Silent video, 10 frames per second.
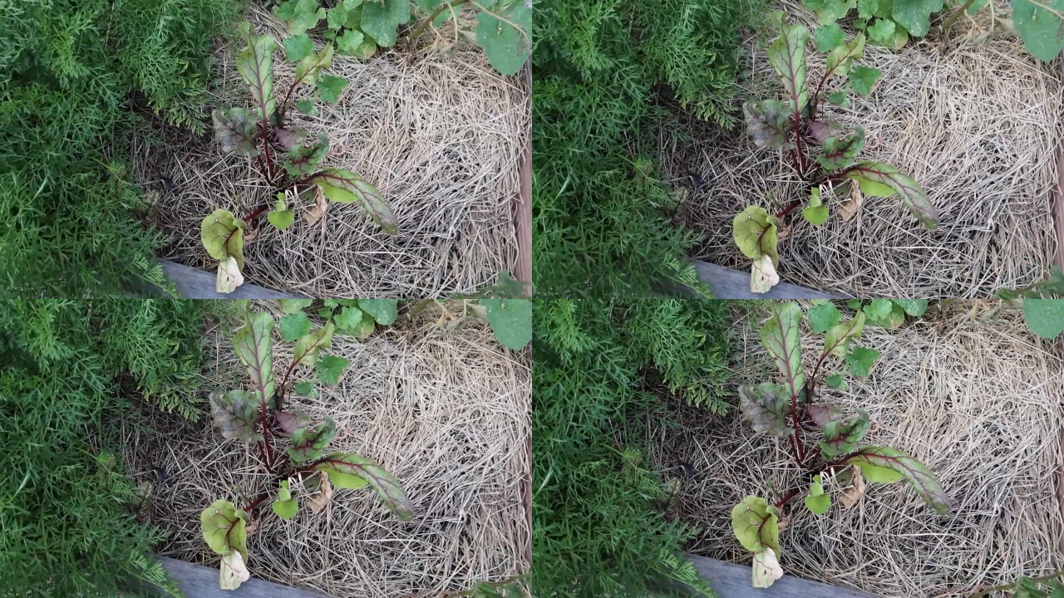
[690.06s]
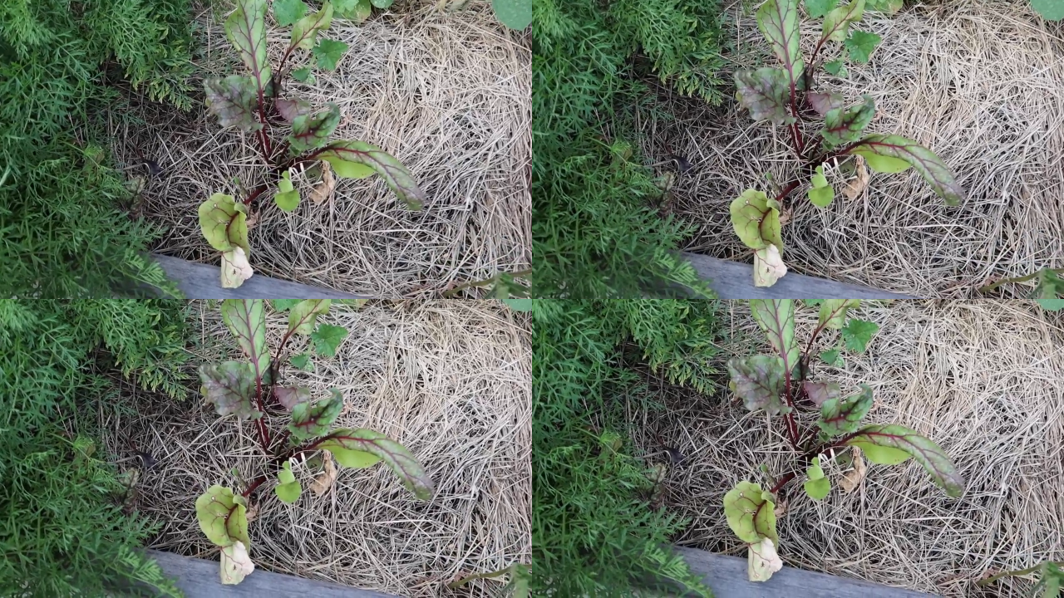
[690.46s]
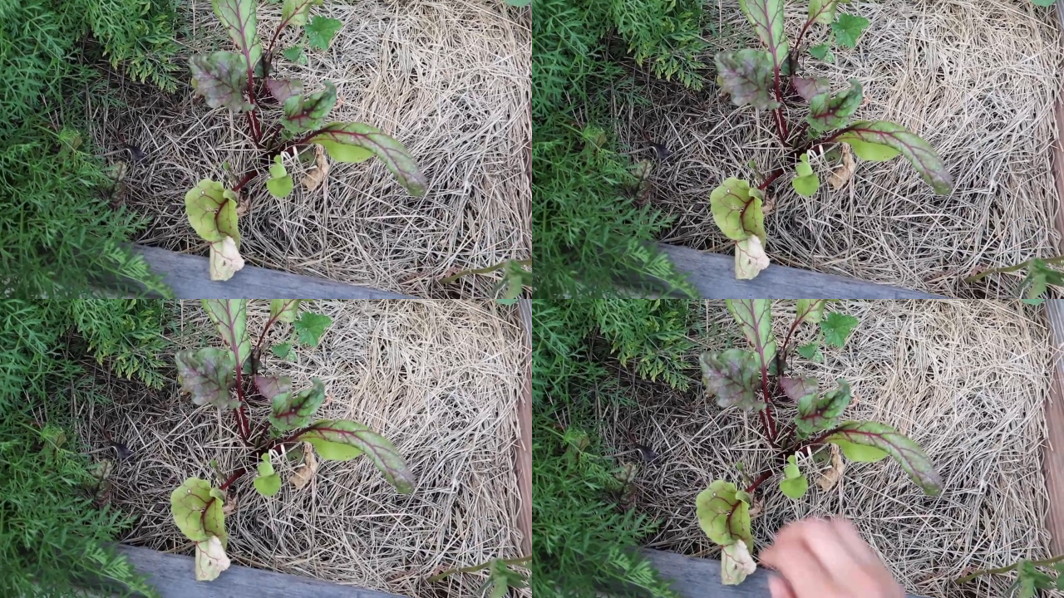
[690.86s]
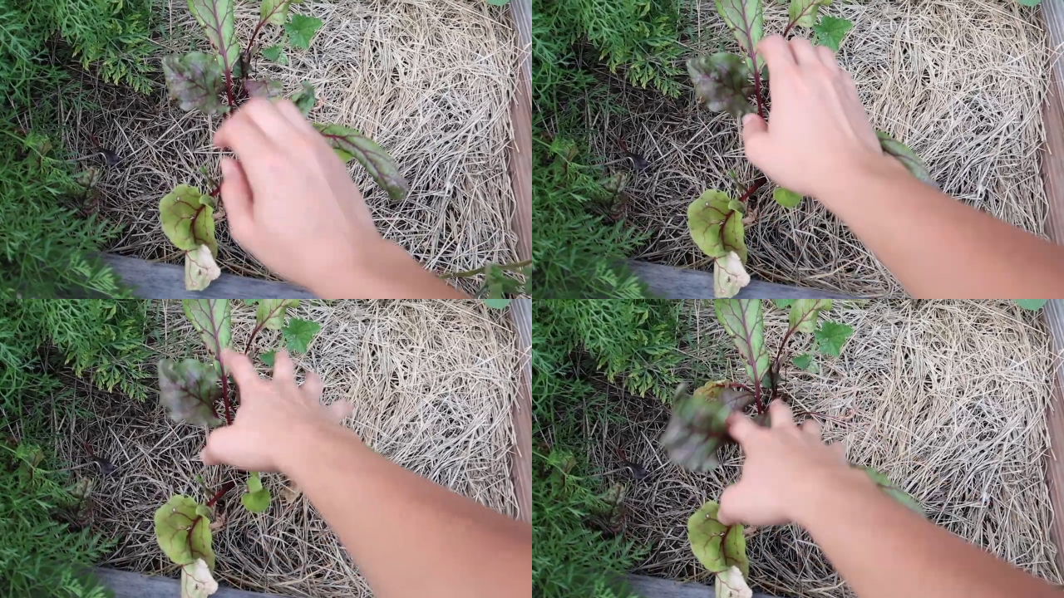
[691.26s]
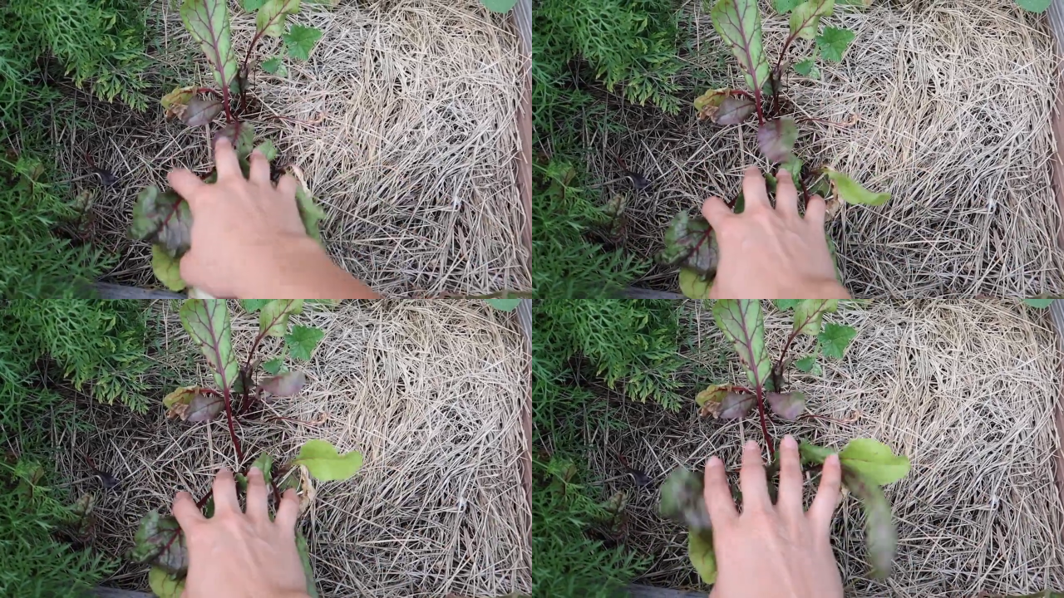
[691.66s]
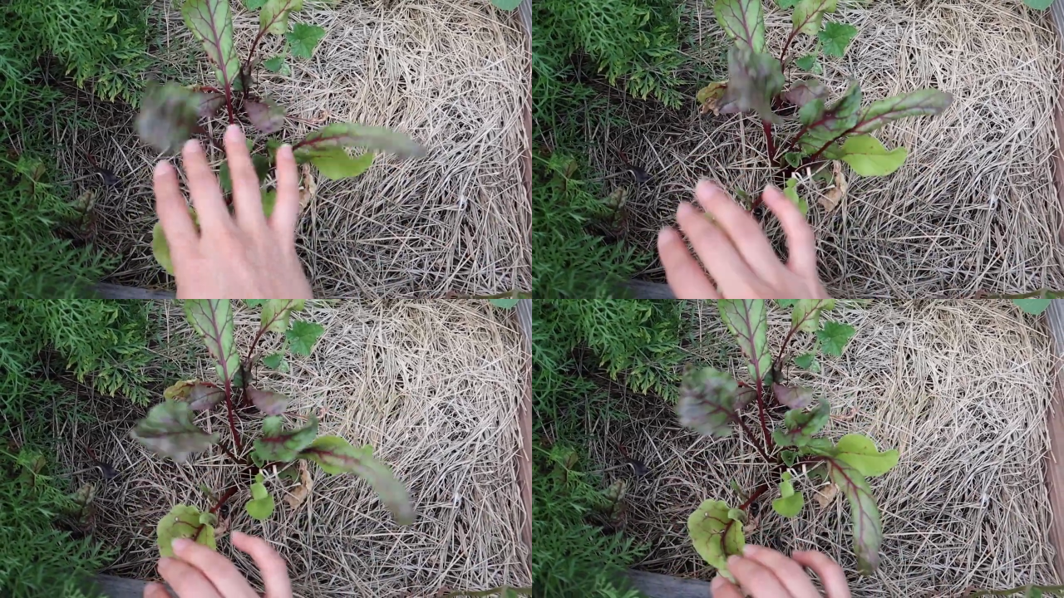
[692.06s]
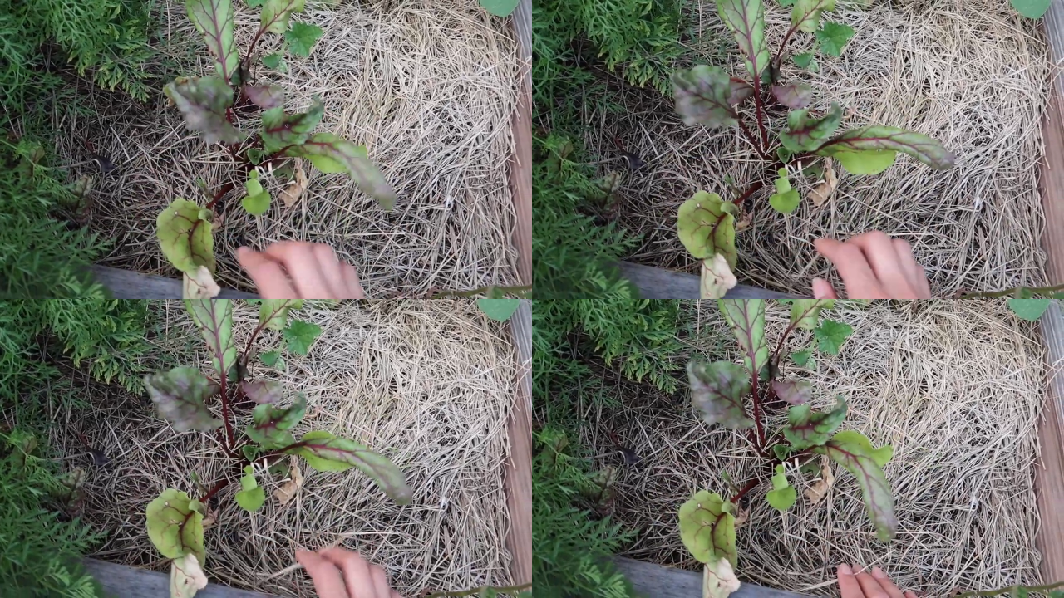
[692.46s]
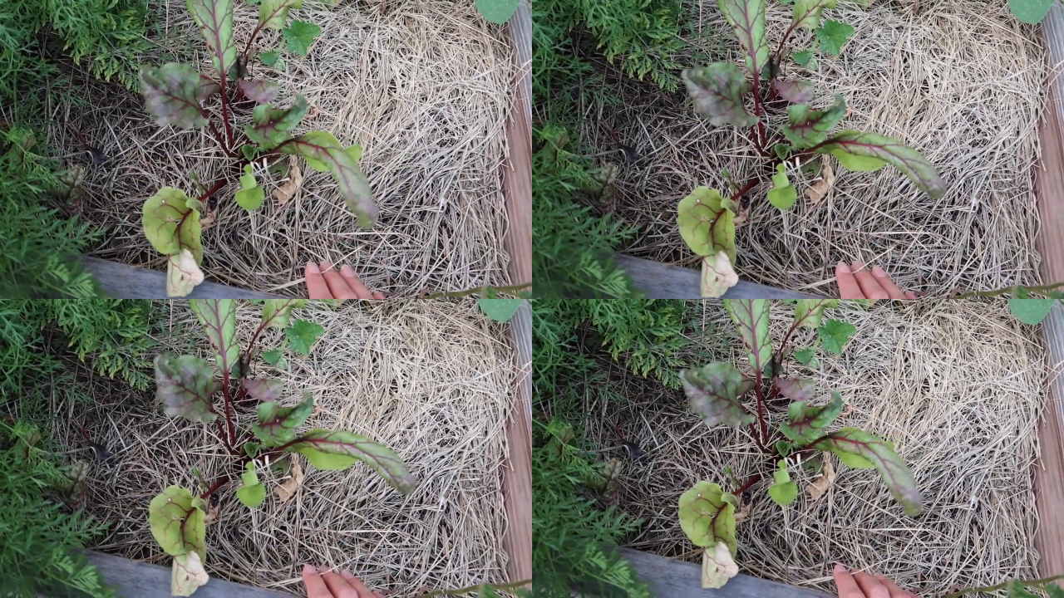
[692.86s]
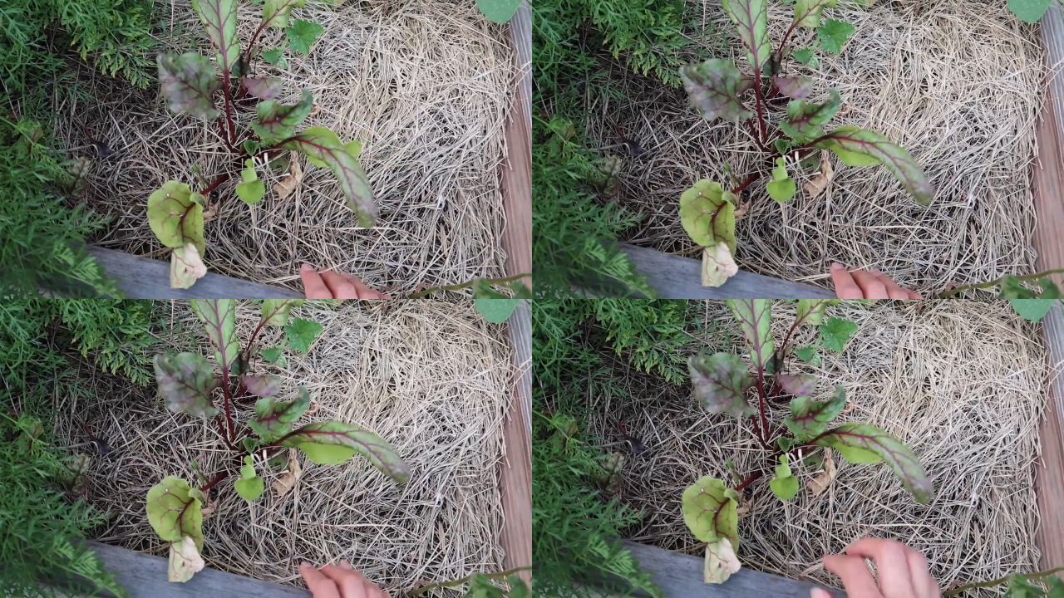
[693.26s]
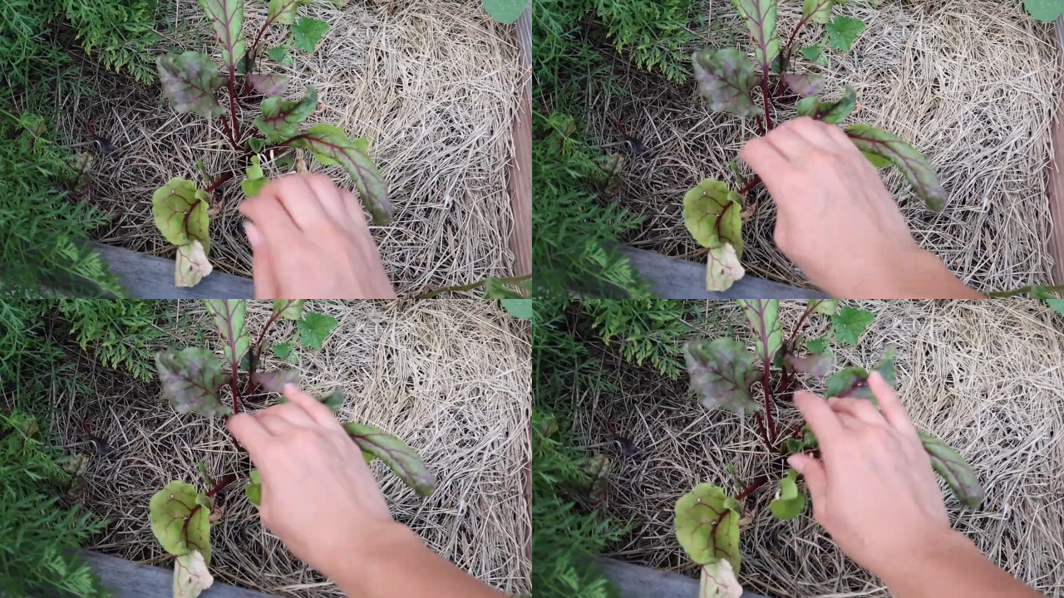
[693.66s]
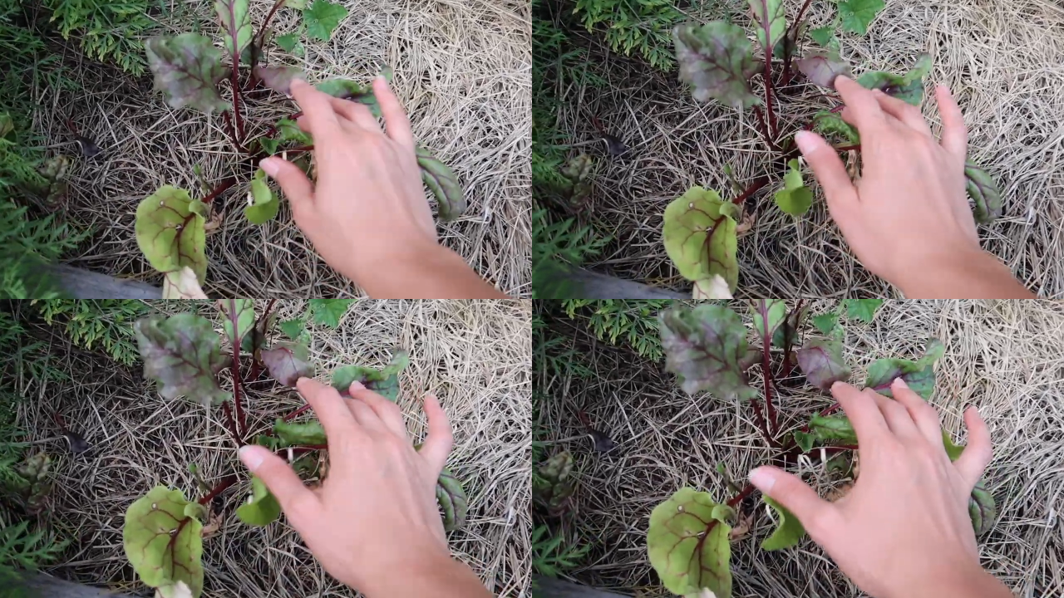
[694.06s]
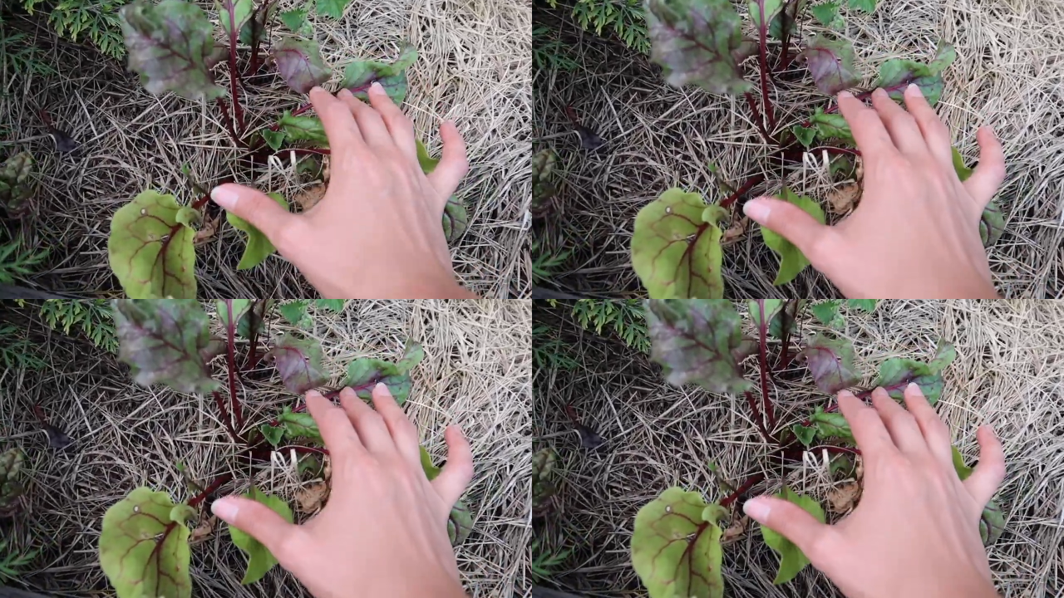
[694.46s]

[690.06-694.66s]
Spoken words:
No face is visible, so there are no lips to read.